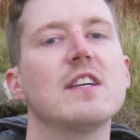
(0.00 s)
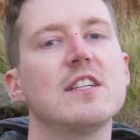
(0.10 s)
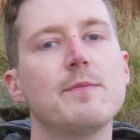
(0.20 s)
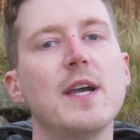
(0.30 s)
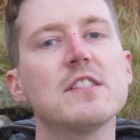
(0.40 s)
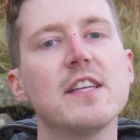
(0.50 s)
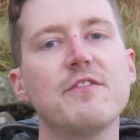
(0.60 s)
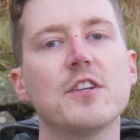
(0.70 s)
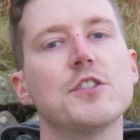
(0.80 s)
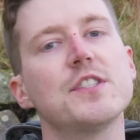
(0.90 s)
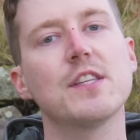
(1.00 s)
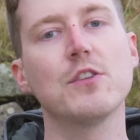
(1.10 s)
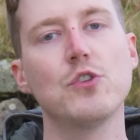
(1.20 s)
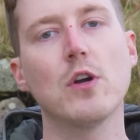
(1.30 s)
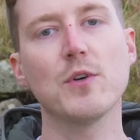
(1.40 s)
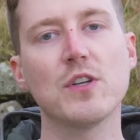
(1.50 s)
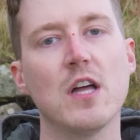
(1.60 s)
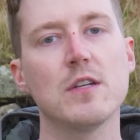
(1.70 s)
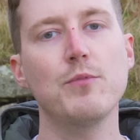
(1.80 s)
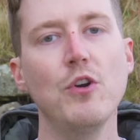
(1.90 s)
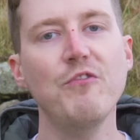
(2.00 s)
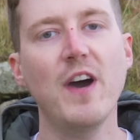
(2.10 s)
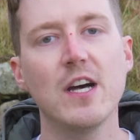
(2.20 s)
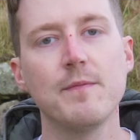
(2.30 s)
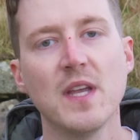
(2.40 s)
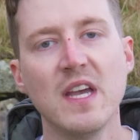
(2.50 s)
especially if you're using the normal color profile,